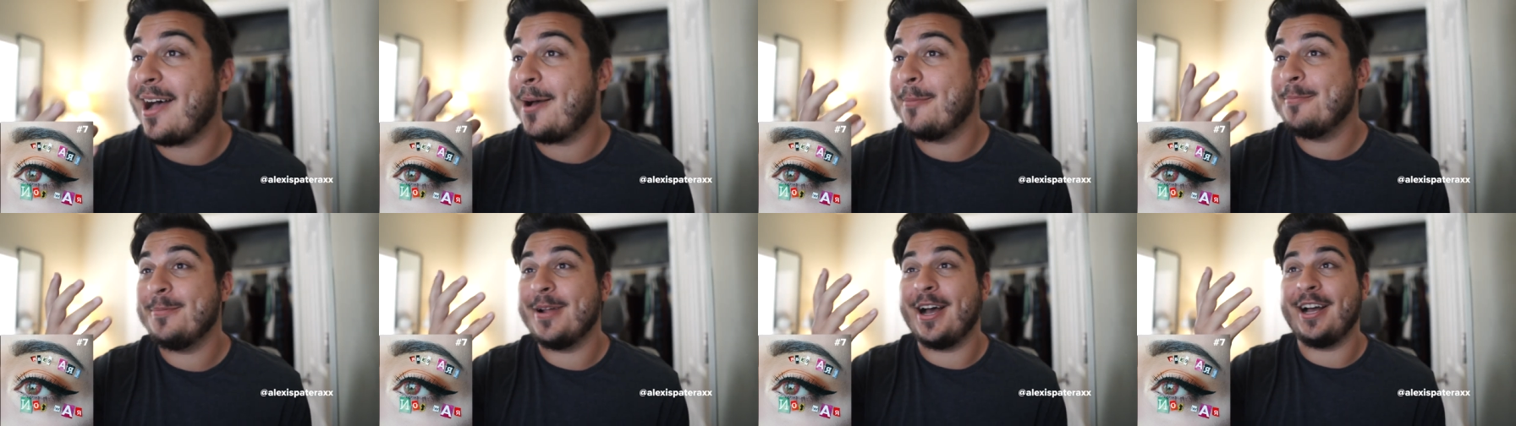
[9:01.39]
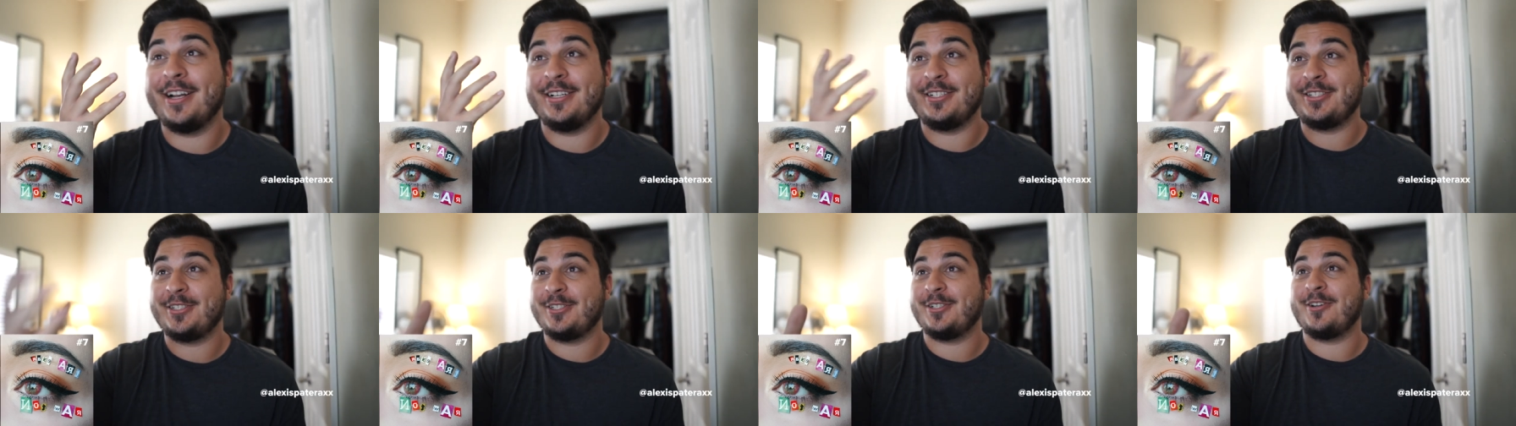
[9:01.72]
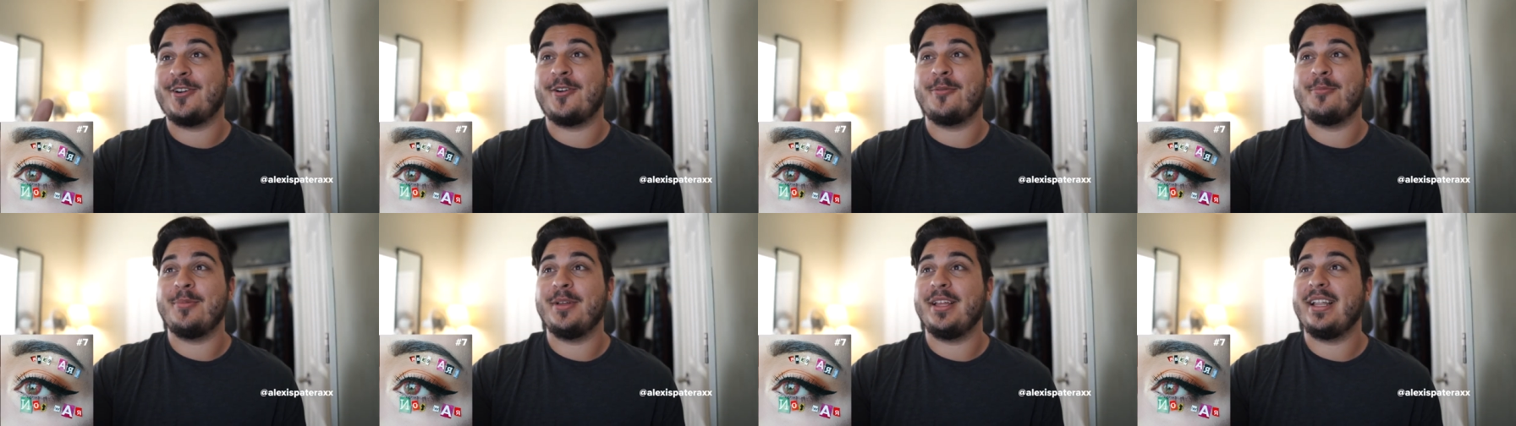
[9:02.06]
I'm not
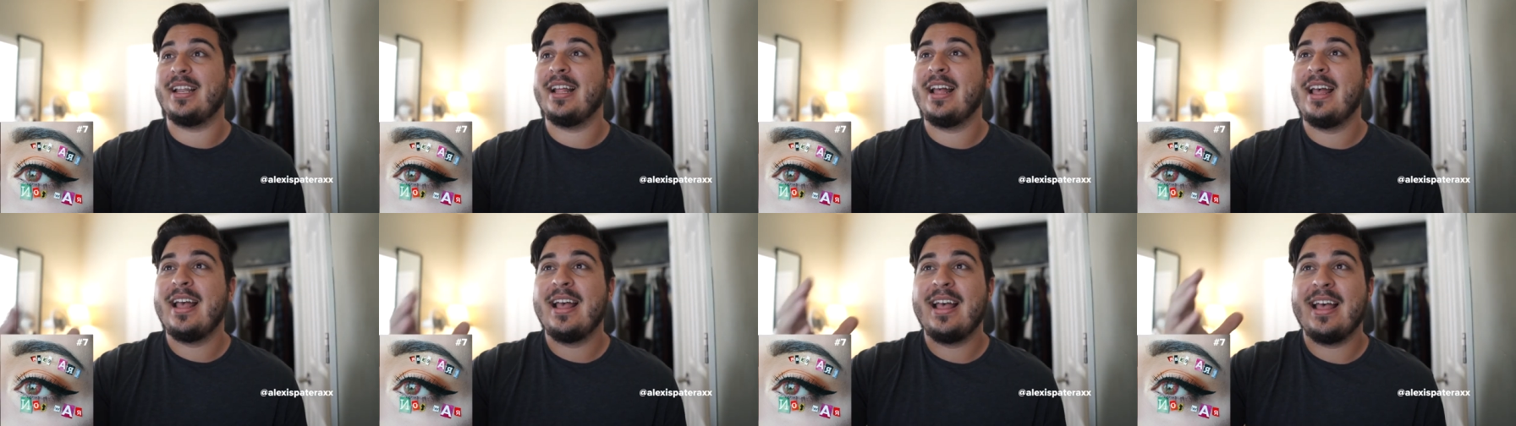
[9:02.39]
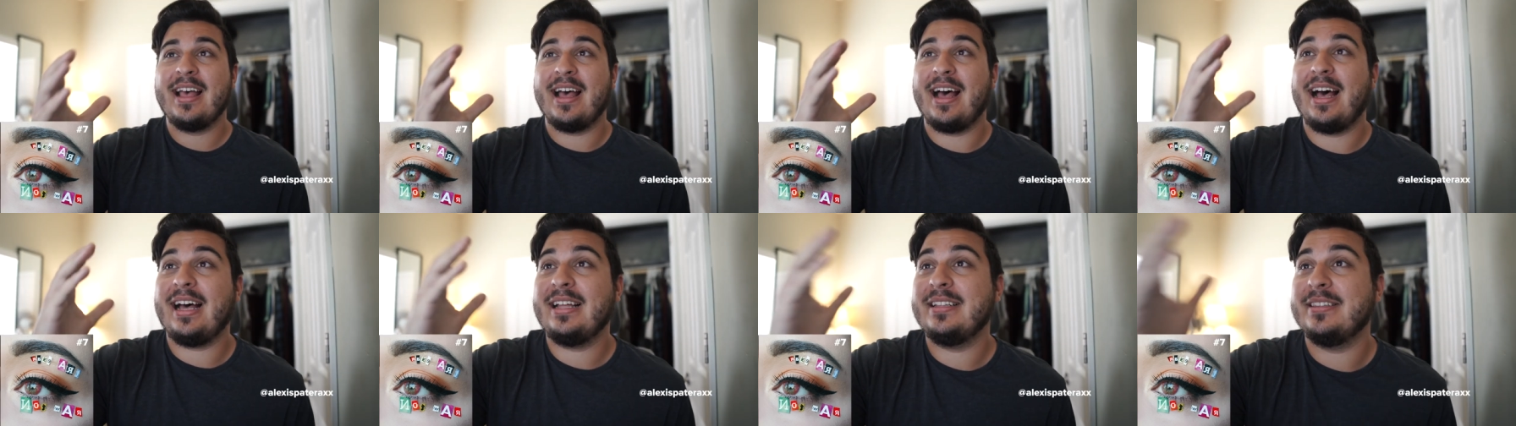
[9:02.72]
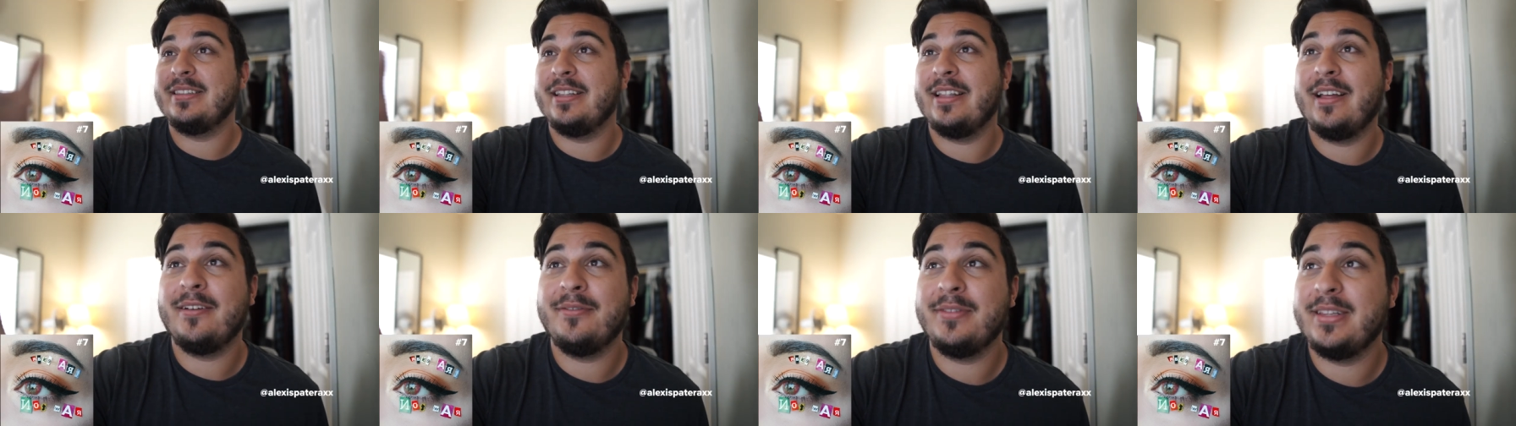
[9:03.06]
sure, but I
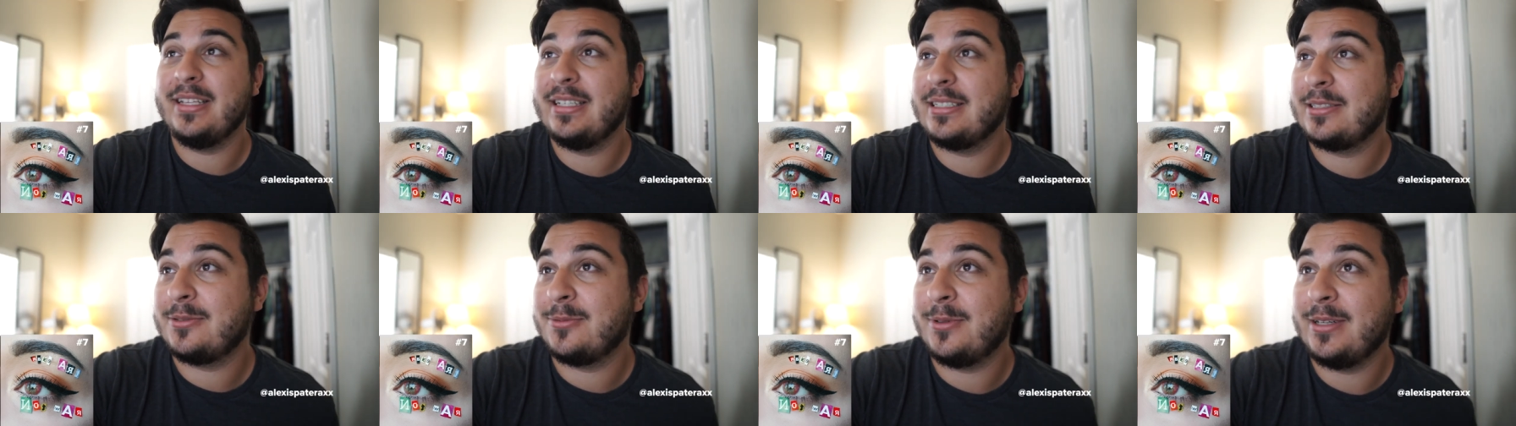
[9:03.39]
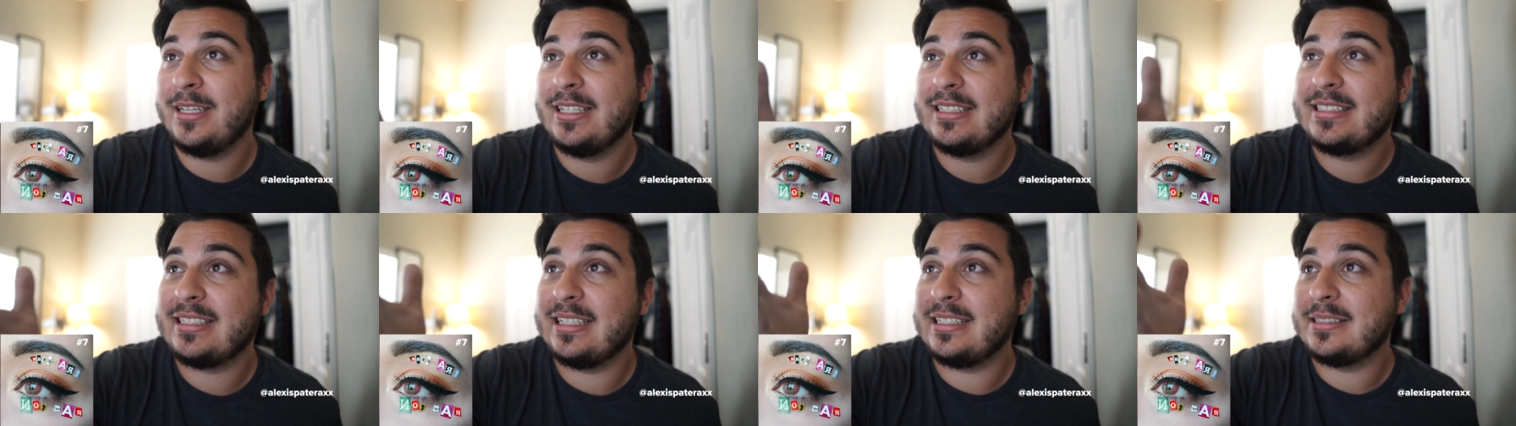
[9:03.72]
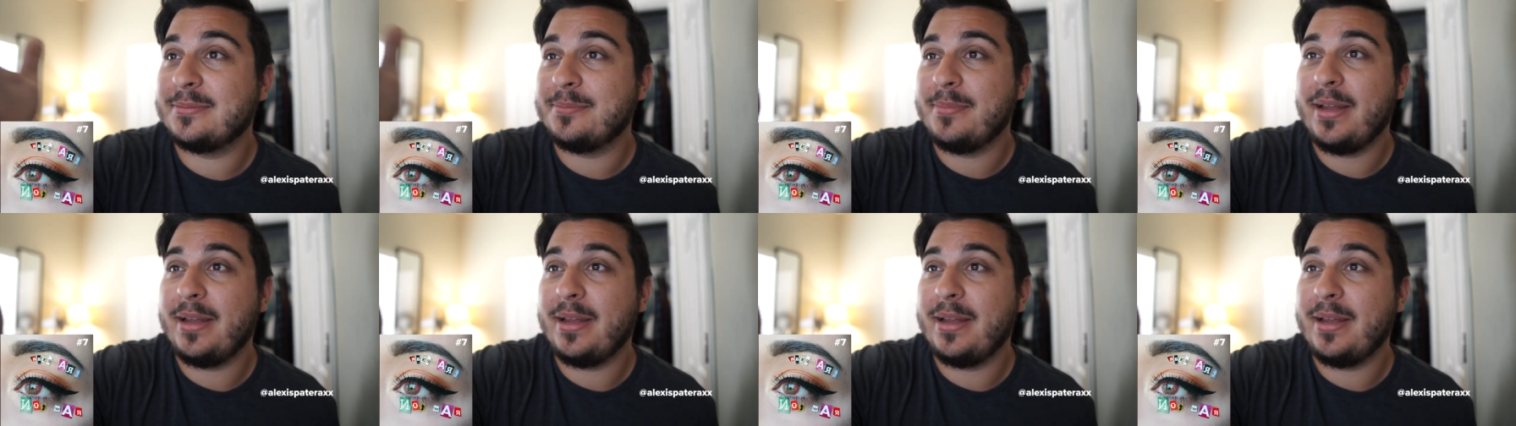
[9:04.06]
love this one. It says